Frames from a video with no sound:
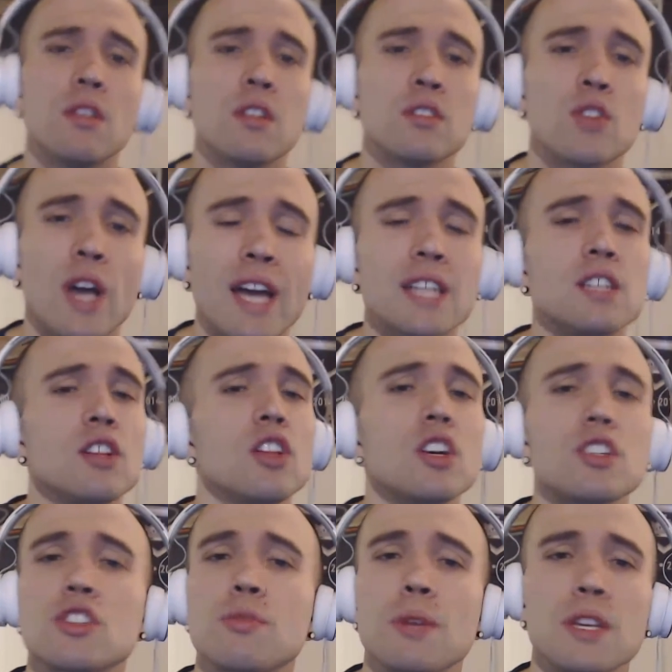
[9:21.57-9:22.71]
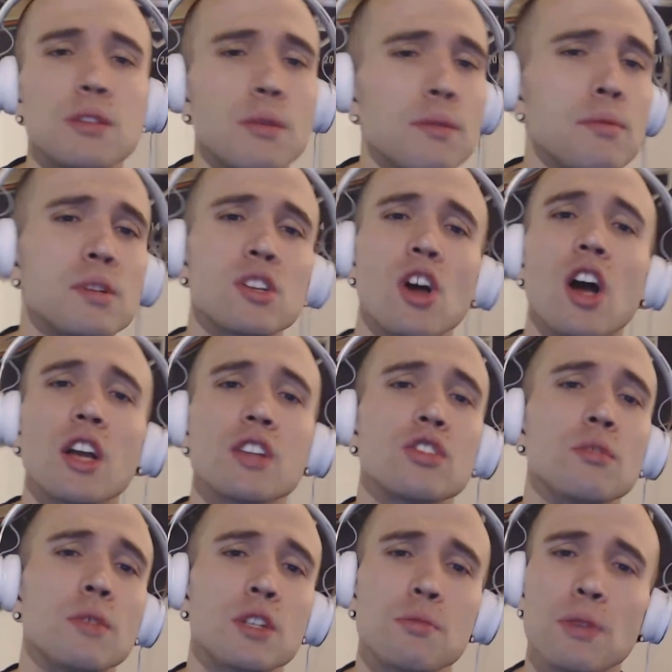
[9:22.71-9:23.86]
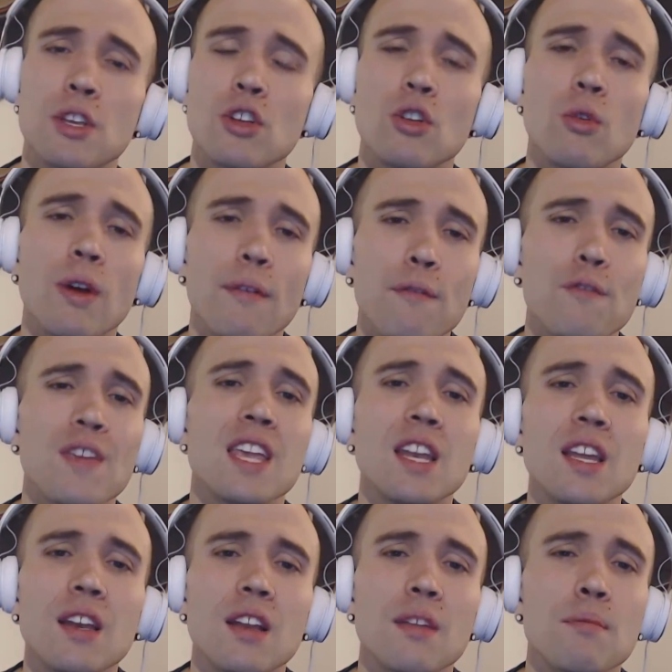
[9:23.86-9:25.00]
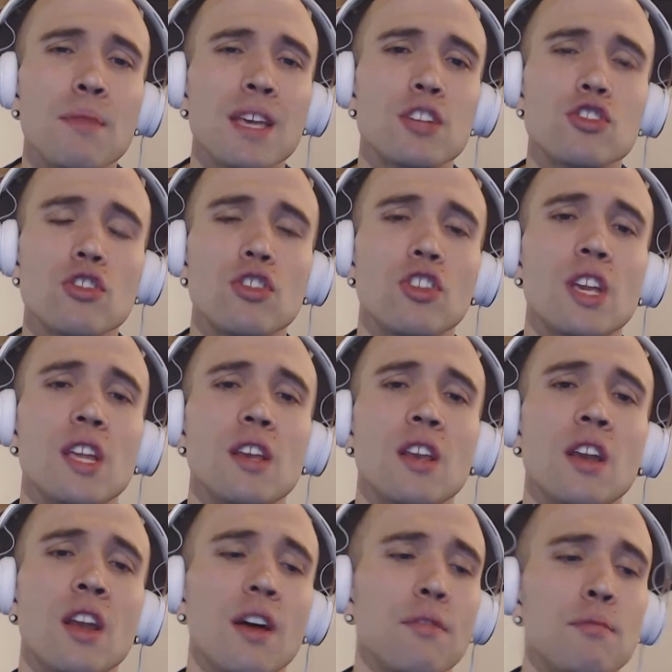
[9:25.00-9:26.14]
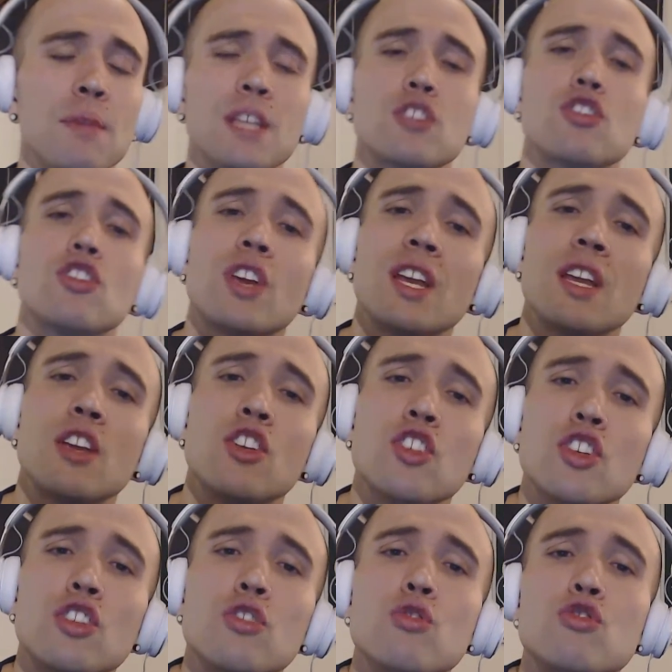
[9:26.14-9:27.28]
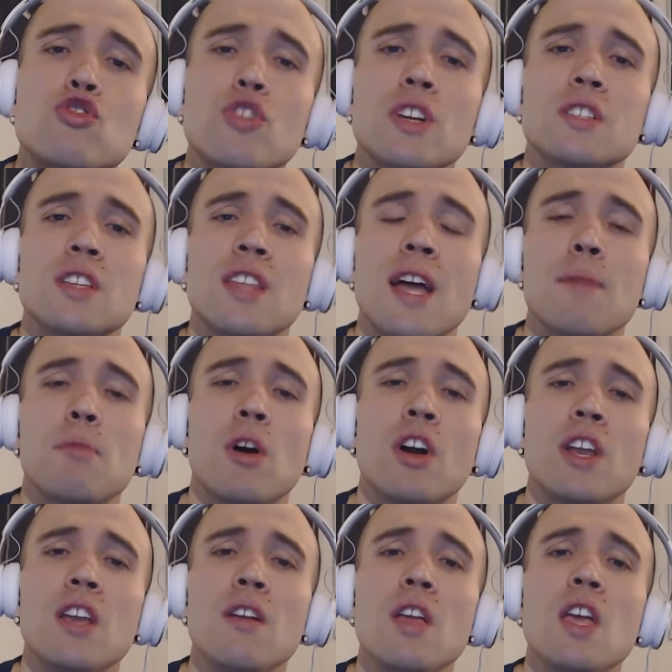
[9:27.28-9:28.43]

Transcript: So I had to look just because we've been talking so much. But you know what? Feed it. Make sure that you're eating enough. Make sure you're getting good nutrients in that body.